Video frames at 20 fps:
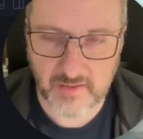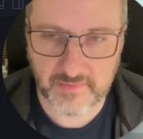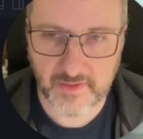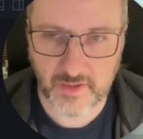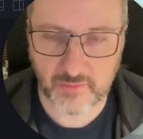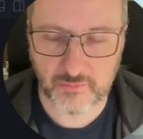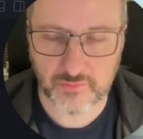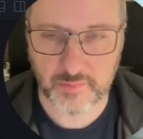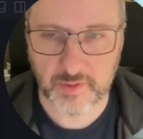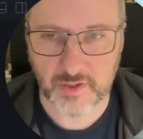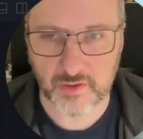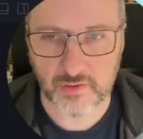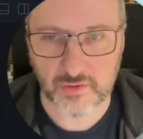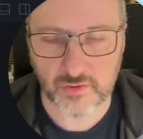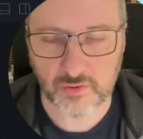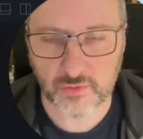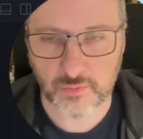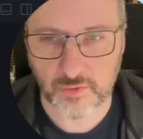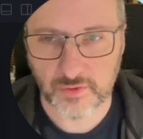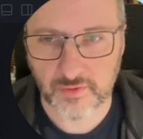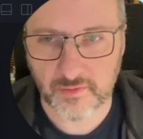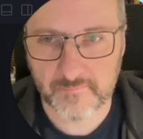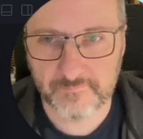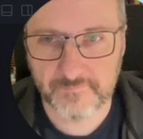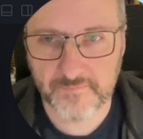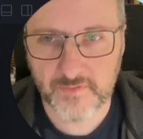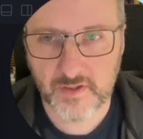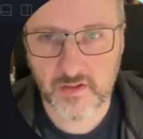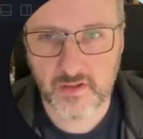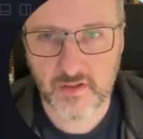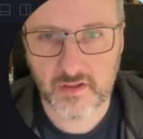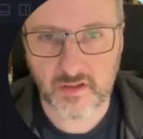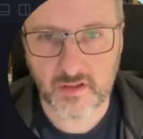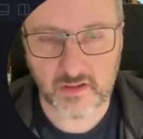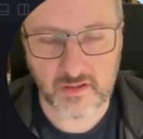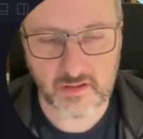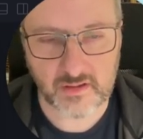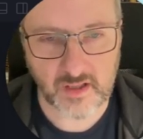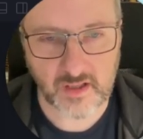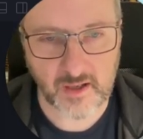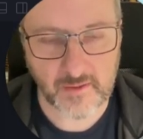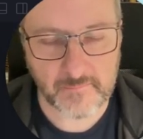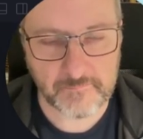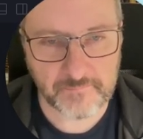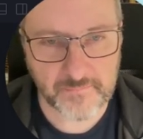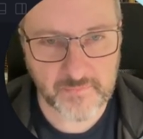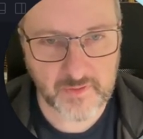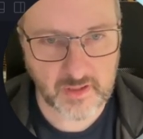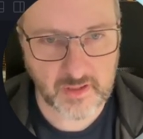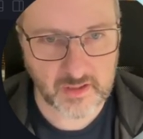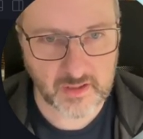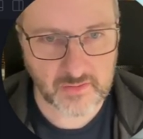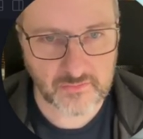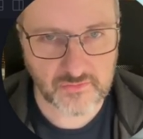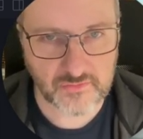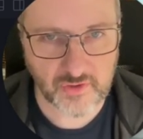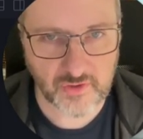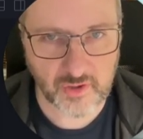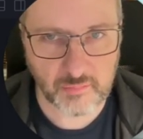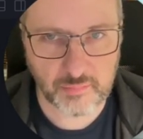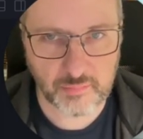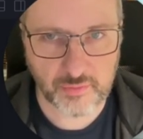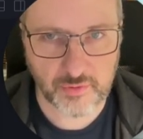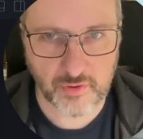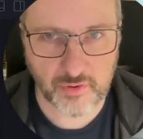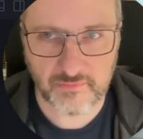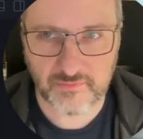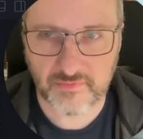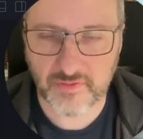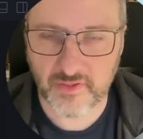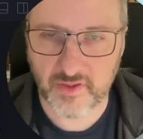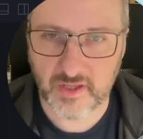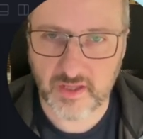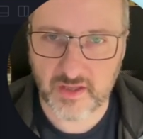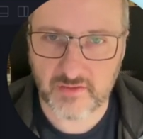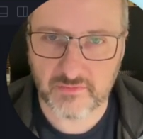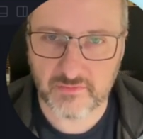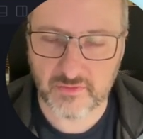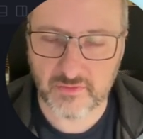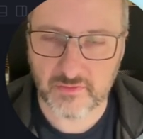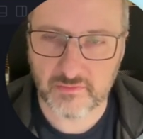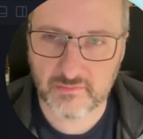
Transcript: was a bit awkward, and proof that even